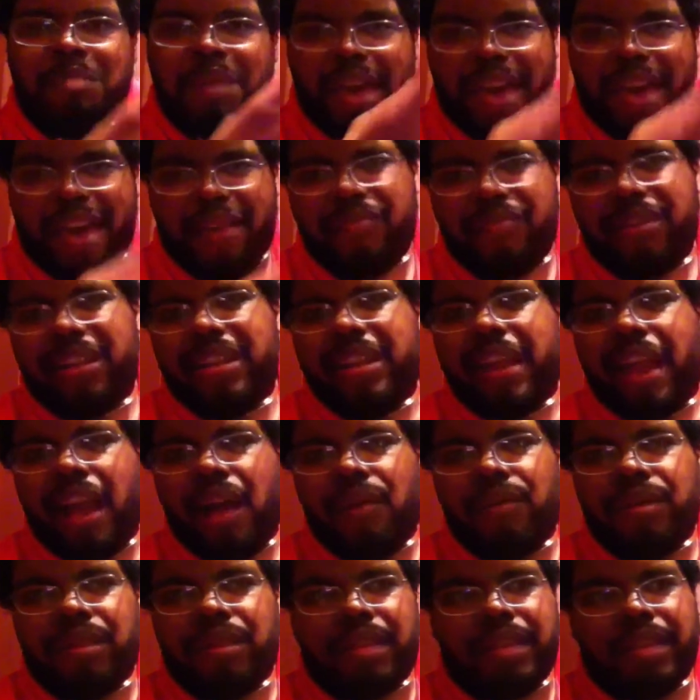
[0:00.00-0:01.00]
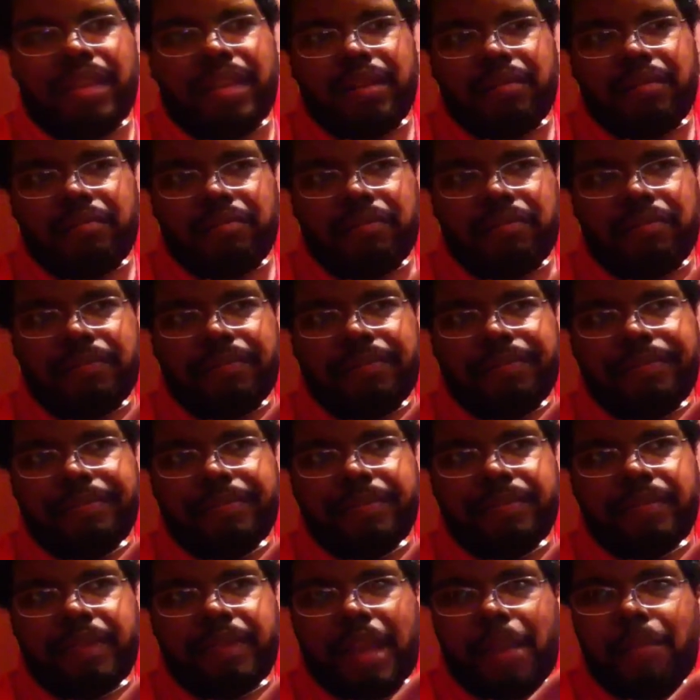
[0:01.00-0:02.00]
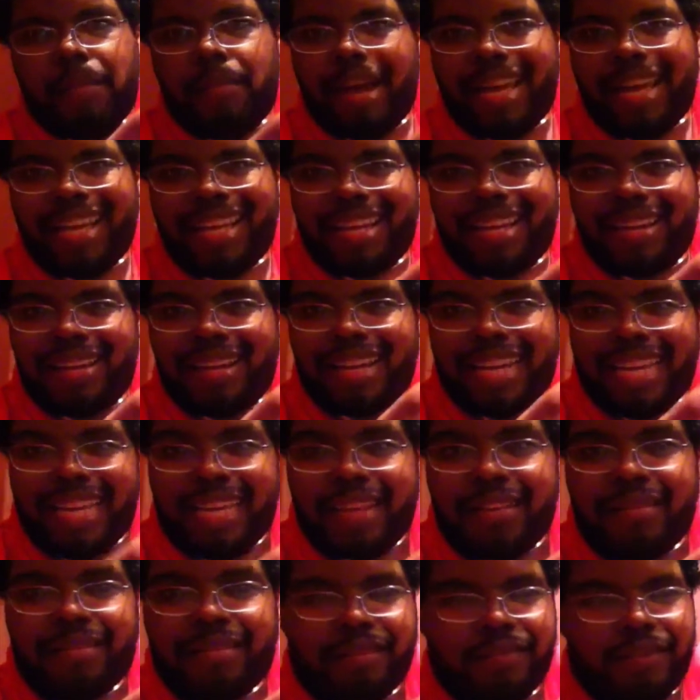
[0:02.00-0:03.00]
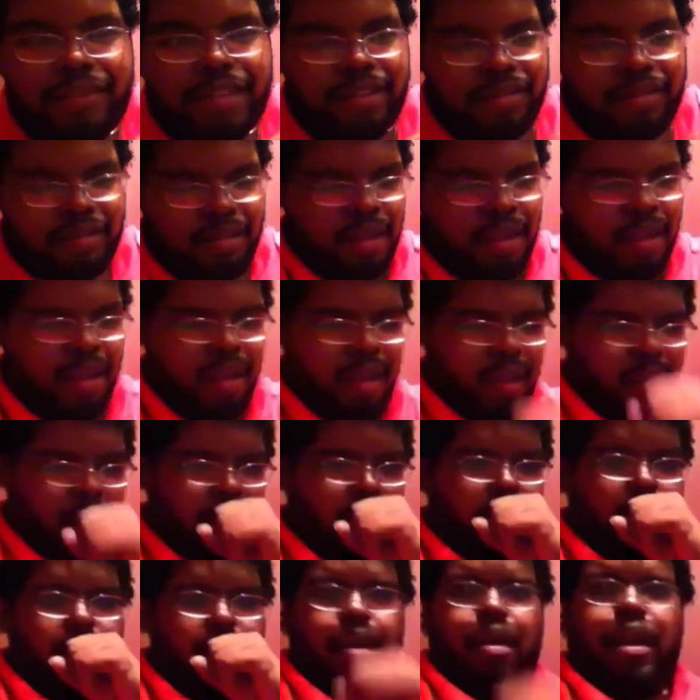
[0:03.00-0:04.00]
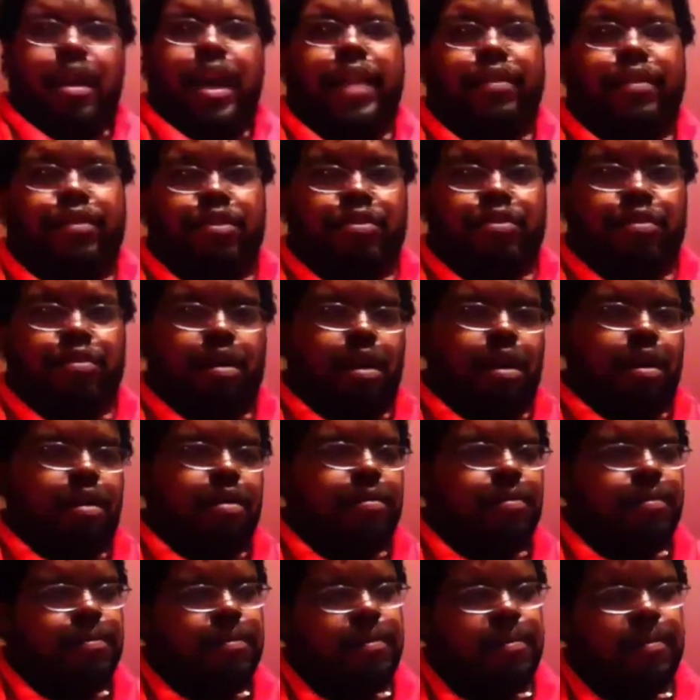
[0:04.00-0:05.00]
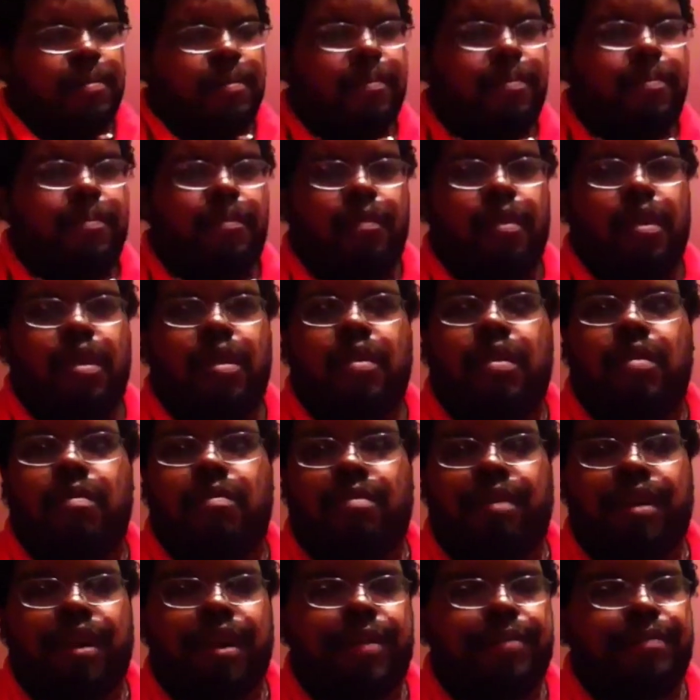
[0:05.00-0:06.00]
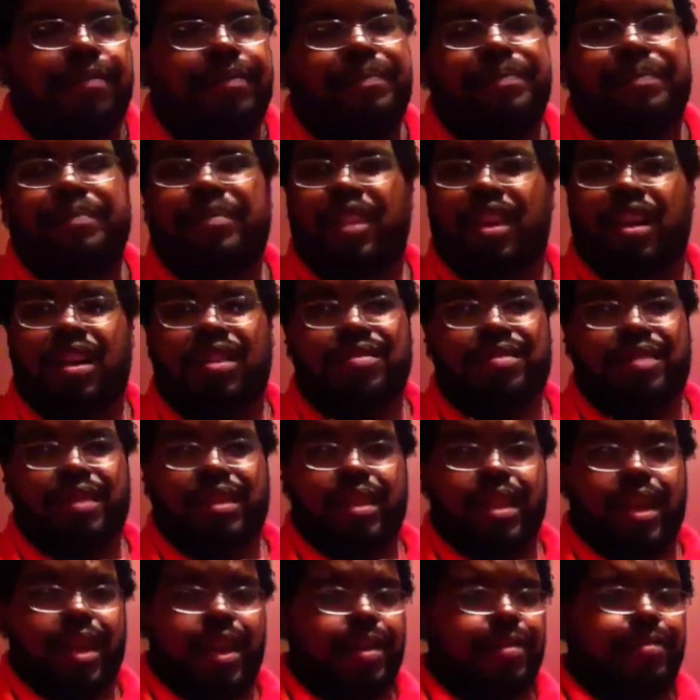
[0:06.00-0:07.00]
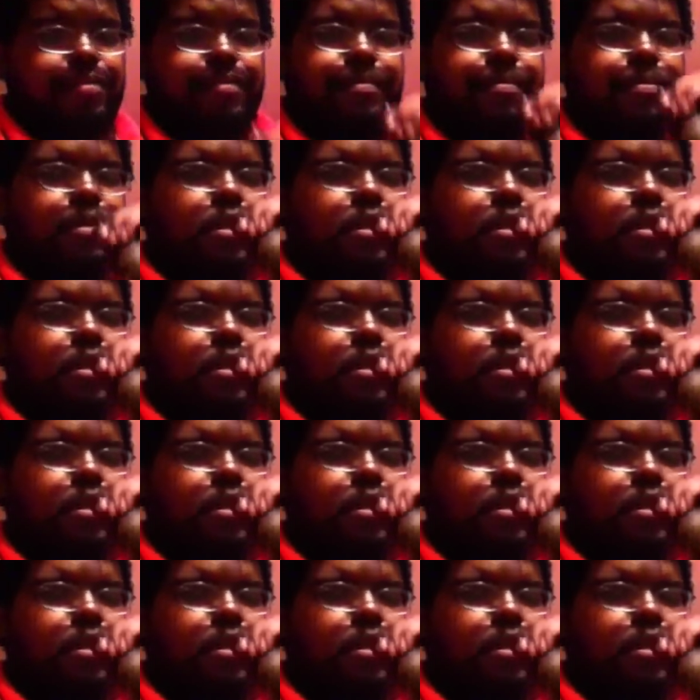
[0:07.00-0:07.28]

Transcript: Every now and then I might get a hint of it at the draw, but other than that,